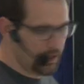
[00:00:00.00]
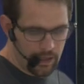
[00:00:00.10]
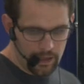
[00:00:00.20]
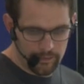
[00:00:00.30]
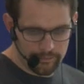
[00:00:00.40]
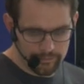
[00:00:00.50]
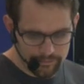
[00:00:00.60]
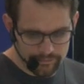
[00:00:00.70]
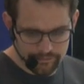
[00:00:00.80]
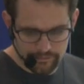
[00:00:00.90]

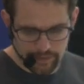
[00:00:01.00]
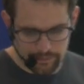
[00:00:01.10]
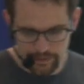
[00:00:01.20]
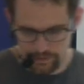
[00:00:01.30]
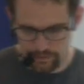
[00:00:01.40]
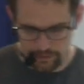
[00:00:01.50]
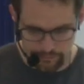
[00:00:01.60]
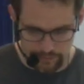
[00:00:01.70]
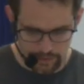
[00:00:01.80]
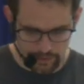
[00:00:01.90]
I'm just looking
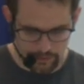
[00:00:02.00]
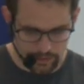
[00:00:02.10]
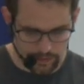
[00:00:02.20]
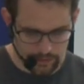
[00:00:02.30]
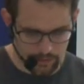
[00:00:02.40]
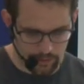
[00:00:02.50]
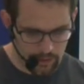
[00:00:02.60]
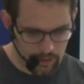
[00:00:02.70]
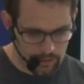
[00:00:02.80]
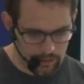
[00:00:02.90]
for excuses. So
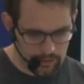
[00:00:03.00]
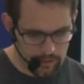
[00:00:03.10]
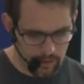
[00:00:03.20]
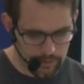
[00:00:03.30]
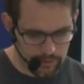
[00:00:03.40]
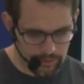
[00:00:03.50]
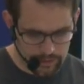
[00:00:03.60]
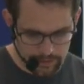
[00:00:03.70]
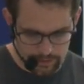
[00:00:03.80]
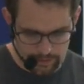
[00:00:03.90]
this is
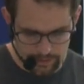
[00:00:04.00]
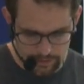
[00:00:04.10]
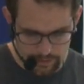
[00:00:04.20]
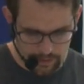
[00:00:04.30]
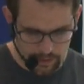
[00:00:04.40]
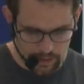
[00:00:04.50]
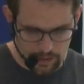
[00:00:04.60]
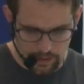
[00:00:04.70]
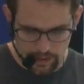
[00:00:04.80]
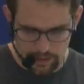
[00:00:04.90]
observations,
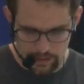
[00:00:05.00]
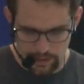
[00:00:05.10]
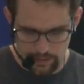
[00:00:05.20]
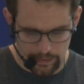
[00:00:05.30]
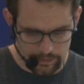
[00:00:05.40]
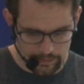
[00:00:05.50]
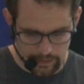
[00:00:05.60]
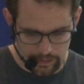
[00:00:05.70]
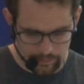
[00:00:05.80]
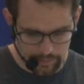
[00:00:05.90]
and then I can
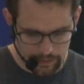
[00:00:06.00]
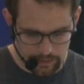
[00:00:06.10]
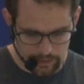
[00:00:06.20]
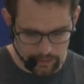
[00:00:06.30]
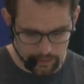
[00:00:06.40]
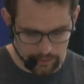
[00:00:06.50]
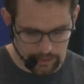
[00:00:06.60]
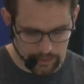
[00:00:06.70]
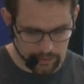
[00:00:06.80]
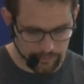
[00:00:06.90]
say
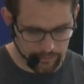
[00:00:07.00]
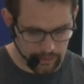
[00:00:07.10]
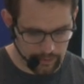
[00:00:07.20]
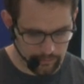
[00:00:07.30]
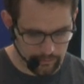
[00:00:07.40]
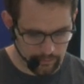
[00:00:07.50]
pd.dataframe